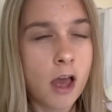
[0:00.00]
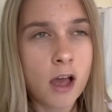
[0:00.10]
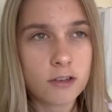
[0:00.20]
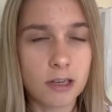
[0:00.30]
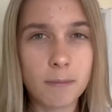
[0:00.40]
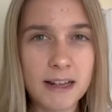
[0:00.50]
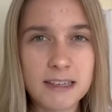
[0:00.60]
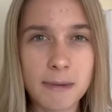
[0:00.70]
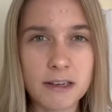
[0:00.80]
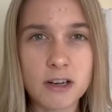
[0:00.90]
Some players
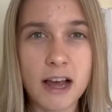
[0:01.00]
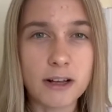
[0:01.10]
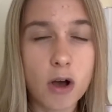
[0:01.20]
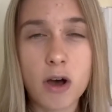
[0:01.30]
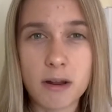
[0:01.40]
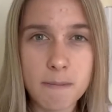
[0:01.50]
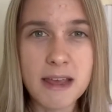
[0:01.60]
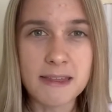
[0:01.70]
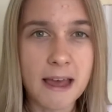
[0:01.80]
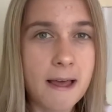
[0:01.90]
at Man United can't
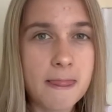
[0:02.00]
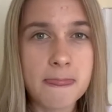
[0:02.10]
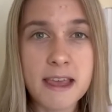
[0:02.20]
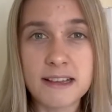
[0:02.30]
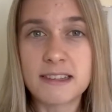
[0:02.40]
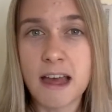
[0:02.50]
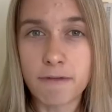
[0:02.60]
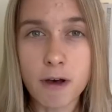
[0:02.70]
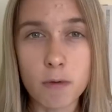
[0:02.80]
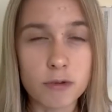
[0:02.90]
admit that it's their
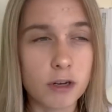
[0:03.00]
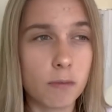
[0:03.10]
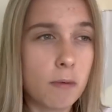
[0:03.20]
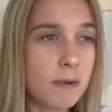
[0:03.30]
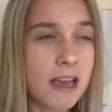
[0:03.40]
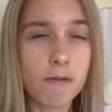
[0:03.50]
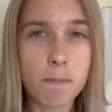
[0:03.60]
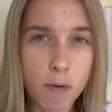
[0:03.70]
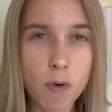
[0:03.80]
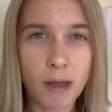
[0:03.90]
fault. You know, when we have a
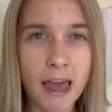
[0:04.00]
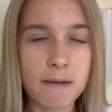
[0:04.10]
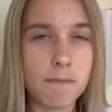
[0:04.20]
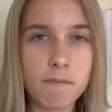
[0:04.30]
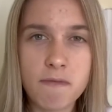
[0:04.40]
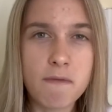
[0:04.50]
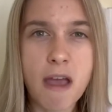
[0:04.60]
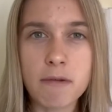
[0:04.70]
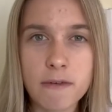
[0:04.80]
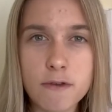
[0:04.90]
poor game,
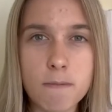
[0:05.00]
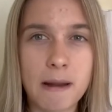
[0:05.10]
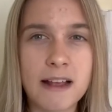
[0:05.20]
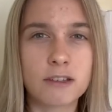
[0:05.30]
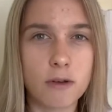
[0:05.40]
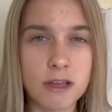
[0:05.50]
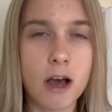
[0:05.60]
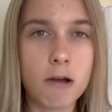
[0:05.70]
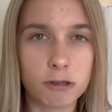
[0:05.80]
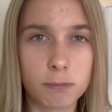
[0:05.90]
very few players go, yeah,
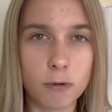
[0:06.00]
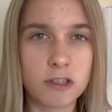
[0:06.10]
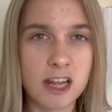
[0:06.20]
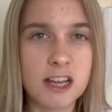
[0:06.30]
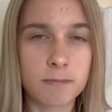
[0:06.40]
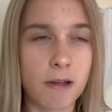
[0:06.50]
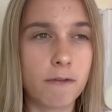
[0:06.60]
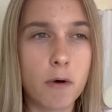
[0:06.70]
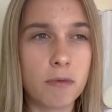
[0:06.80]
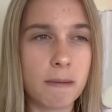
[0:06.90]
I was poor today, it's my
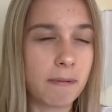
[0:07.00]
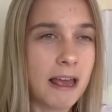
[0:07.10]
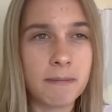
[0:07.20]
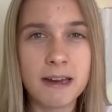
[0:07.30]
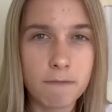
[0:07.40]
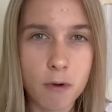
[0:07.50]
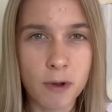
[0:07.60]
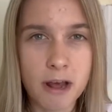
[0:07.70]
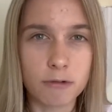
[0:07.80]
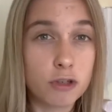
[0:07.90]
fault. They're blaming everyone
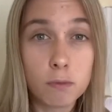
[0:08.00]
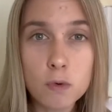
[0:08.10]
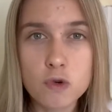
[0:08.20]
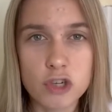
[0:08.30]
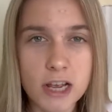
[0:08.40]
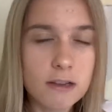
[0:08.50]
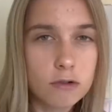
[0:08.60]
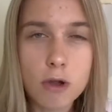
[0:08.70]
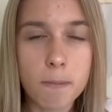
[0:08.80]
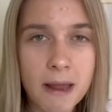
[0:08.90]
else. You're all shit.
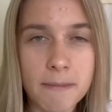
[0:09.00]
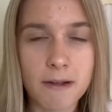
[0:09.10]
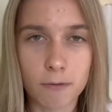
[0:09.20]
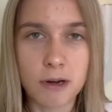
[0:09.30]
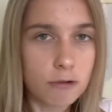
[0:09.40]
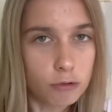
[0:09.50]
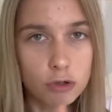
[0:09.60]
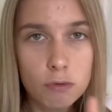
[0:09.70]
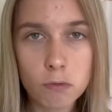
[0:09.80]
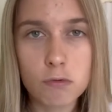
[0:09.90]
Stop blaming everyone else.
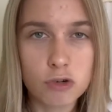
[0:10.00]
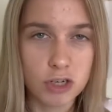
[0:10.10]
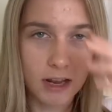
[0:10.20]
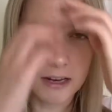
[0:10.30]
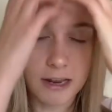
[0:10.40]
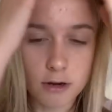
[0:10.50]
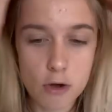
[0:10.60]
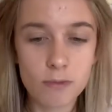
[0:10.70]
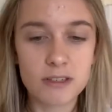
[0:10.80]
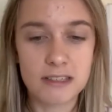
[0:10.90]
You're all shit. Like, no
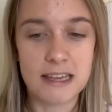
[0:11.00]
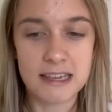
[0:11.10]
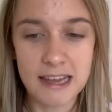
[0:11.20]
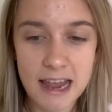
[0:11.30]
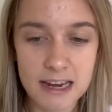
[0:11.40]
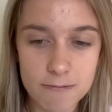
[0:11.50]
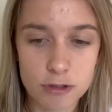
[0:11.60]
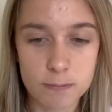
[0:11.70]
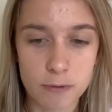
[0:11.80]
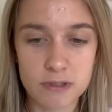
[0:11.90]
one's taking any
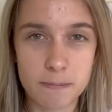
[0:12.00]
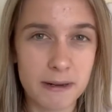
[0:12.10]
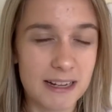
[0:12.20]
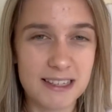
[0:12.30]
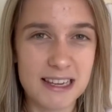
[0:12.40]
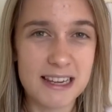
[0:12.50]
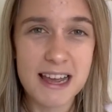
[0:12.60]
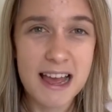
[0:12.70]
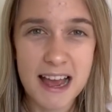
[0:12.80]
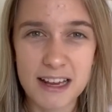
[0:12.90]
responsibility.
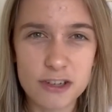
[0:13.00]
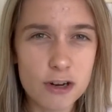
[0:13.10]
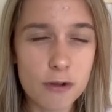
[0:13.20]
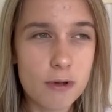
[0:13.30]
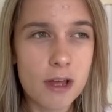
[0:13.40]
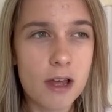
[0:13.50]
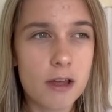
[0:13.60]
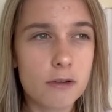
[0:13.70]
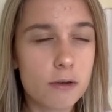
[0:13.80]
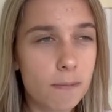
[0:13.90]
And, you know,
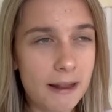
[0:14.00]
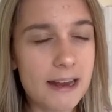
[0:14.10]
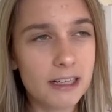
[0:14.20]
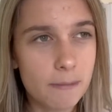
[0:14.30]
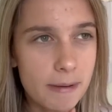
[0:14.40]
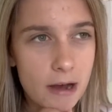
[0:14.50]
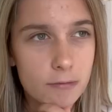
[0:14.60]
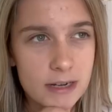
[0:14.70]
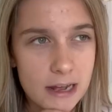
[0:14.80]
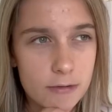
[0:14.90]
complaining about
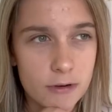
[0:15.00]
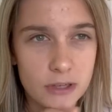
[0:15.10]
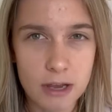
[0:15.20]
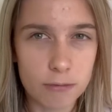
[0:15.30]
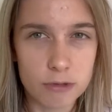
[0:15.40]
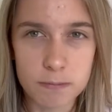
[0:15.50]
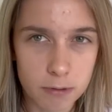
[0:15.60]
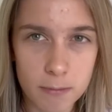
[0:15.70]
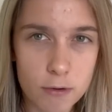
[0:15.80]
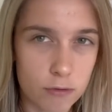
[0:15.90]
Ronaldo getting all these
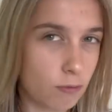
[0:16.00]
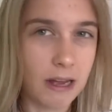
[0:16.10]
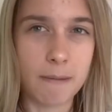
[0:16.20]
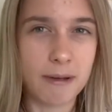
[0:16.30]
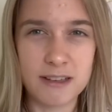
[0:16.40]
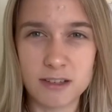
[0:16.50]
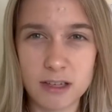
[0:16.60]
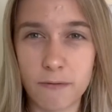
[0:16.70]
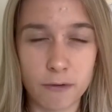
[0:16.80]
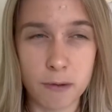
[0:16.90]
promotional campaigns and
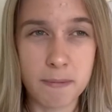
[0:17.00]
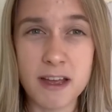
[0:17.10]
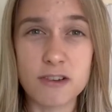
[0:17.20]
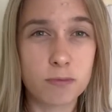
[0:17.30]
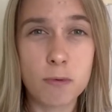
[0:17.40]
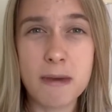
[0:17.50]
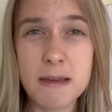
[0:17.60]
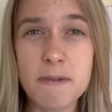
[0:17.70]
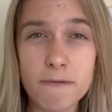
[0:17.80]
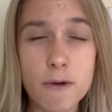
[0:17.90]
stuff on the pitch, well,
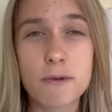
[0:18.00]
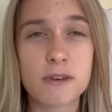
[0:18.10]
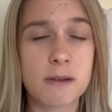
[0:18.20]
maybe focus